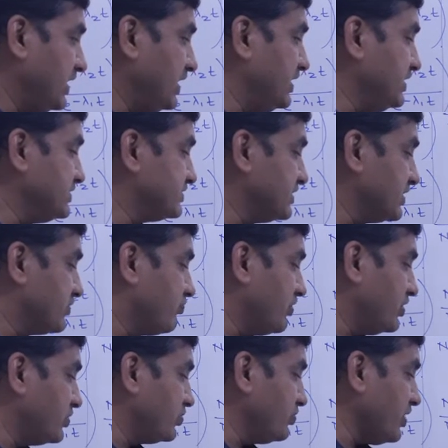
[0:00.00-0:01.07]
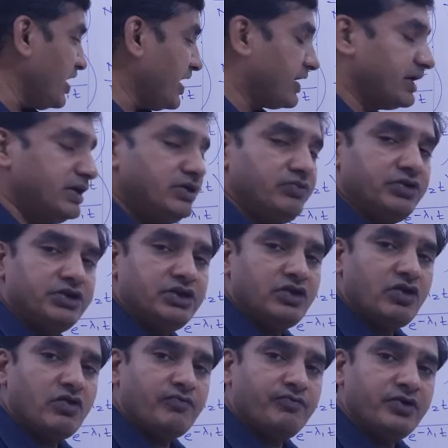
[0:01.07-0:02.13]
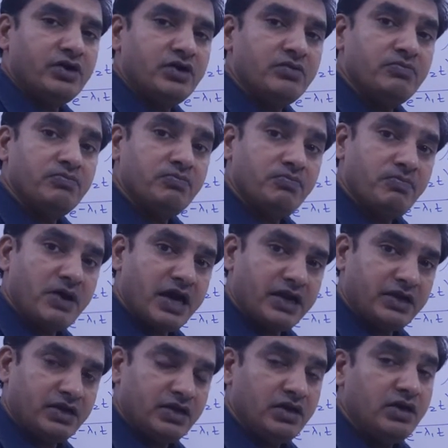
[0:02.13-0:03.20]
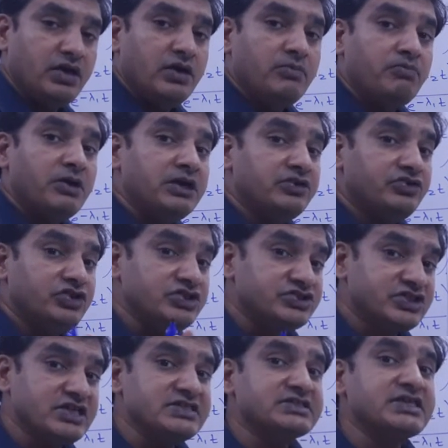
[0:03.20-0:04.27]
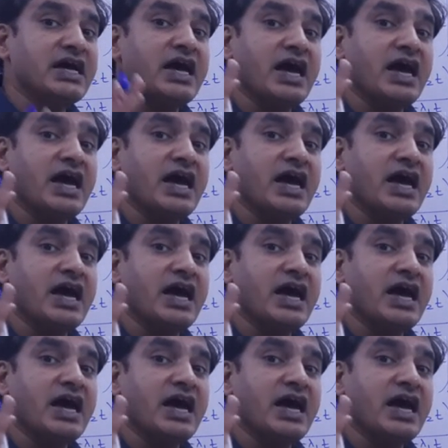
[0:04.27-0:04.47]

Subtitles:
it is equal to activity of a parent. But this is